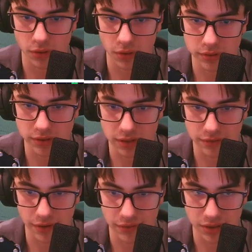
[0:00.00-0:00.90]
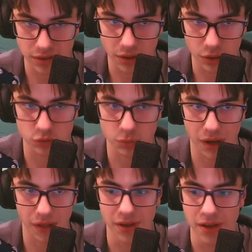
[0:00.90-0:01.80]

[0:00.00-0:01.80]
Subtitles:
obviously, if everything goes well,